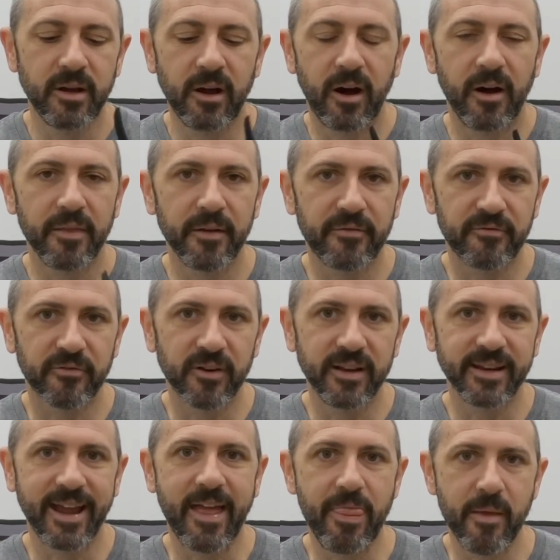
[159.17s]
on the front
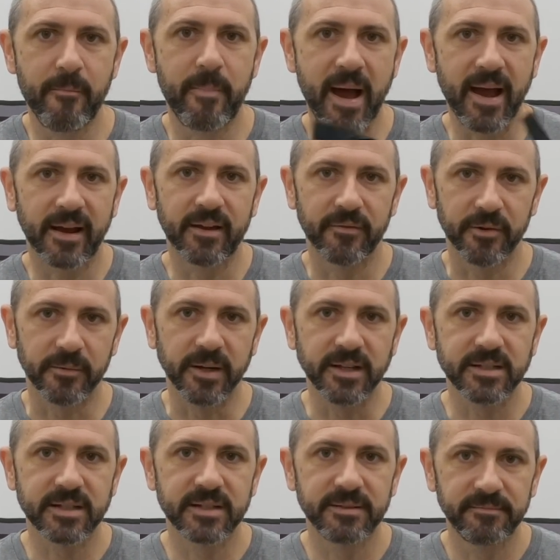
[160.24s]
and the back of the
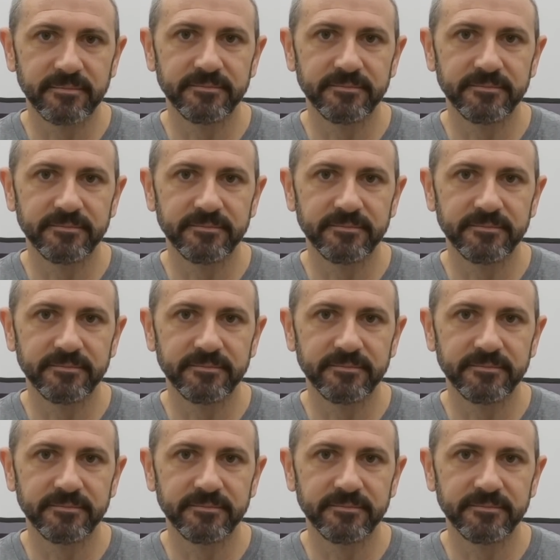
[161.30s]
wrist.